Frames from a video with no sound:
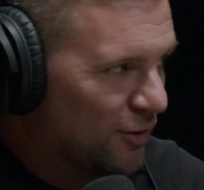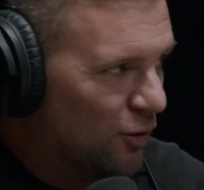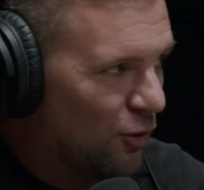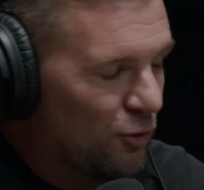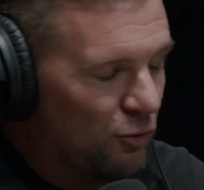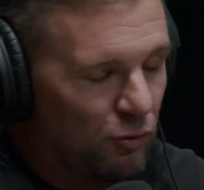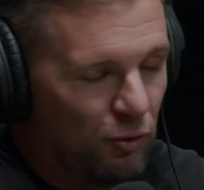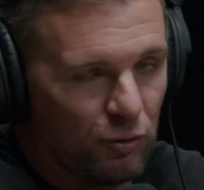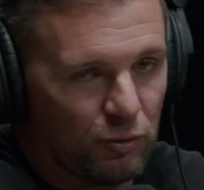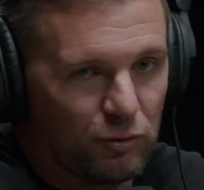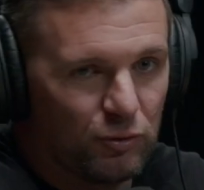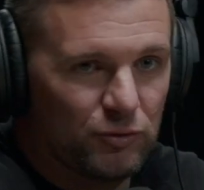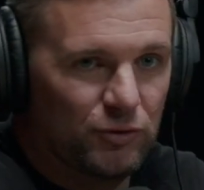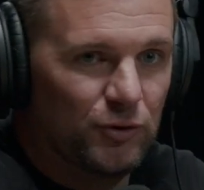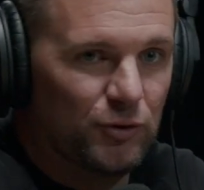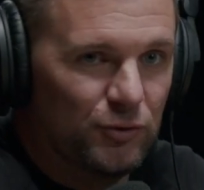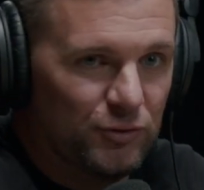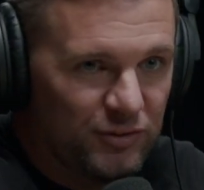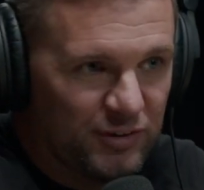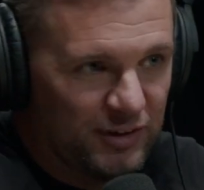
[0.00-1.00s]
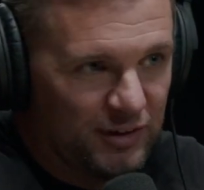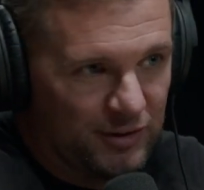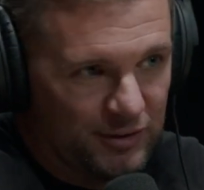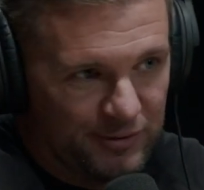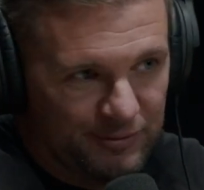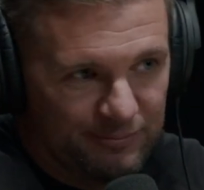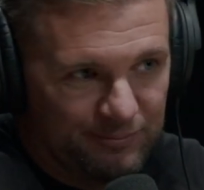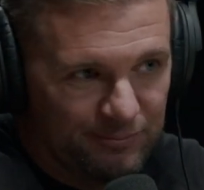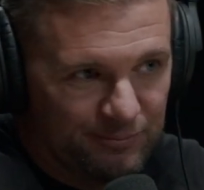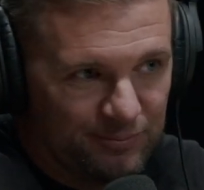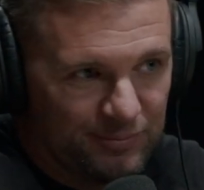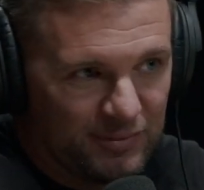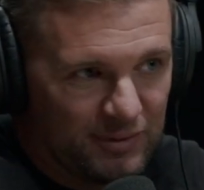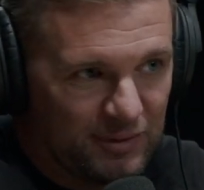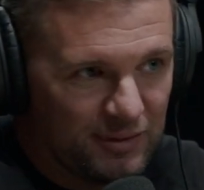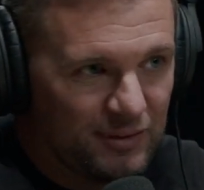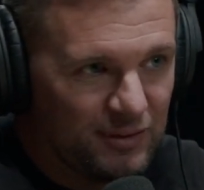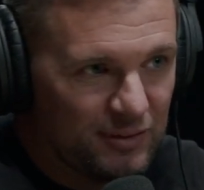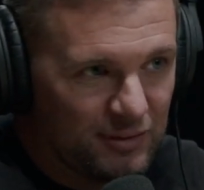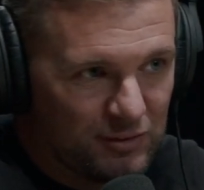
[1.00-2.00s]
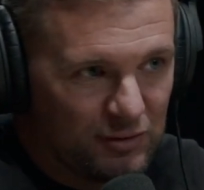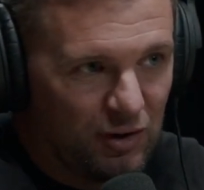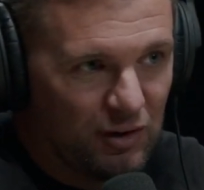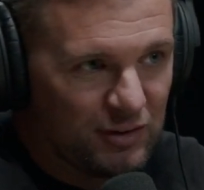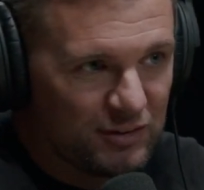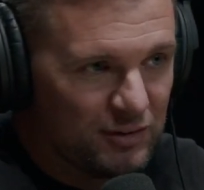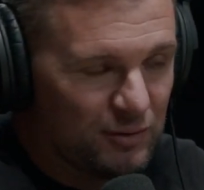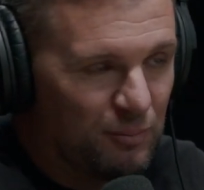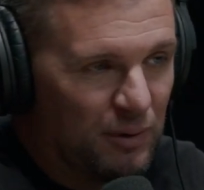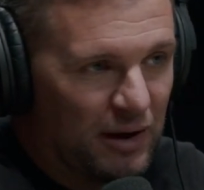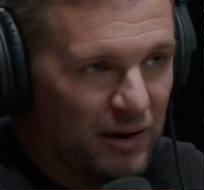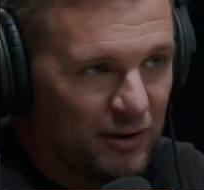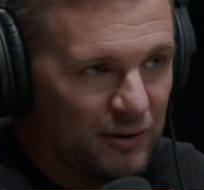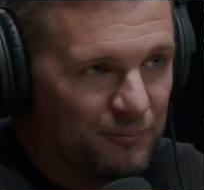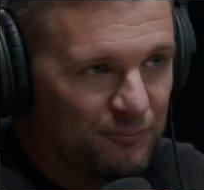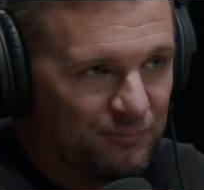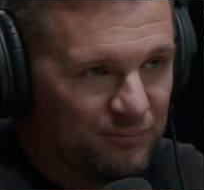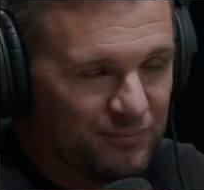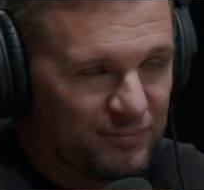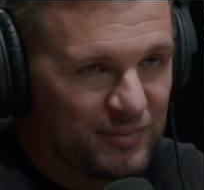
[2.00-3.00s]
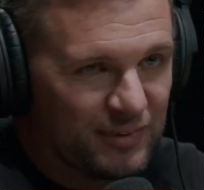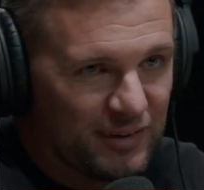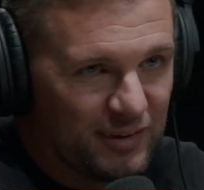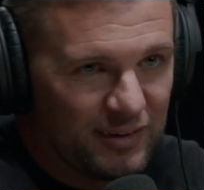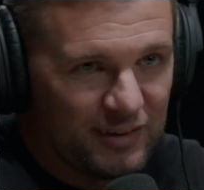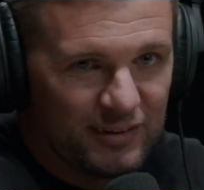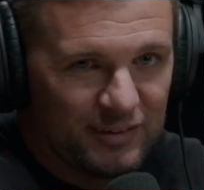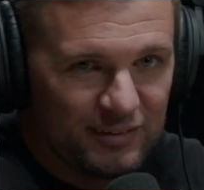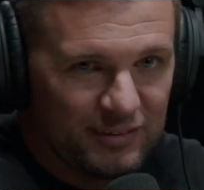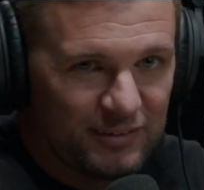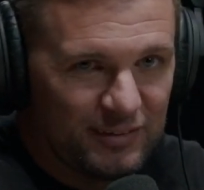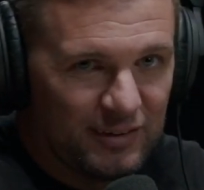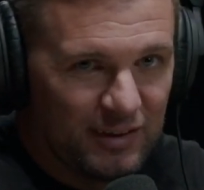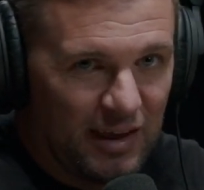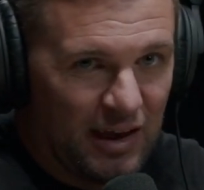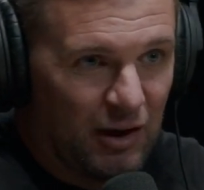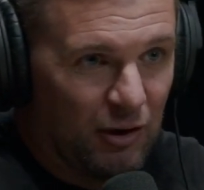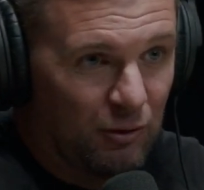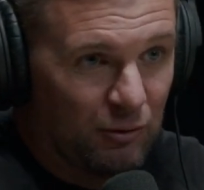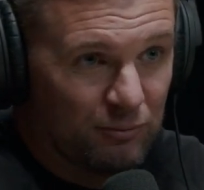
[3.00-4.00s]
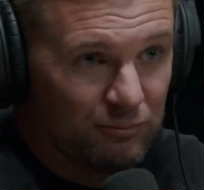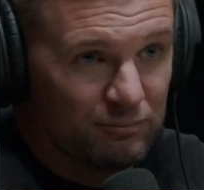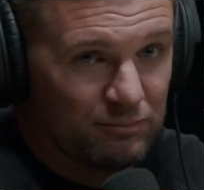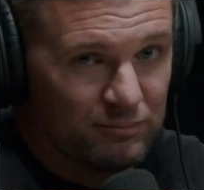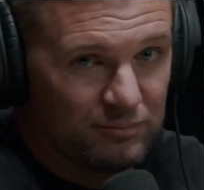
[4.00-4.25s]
our local news here, talks about how